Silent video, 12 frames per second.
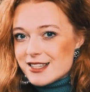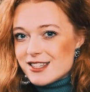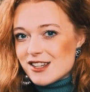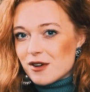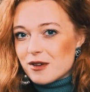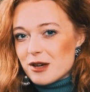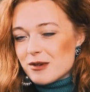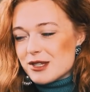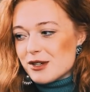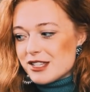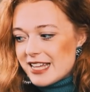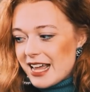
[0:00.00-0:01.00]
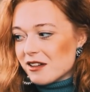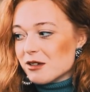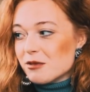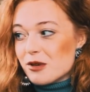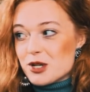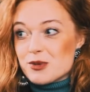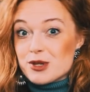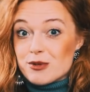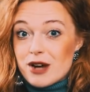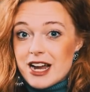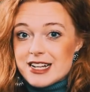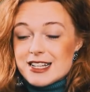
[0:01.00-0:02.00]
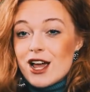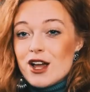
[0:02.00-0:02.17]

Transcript: so it was on sale which was great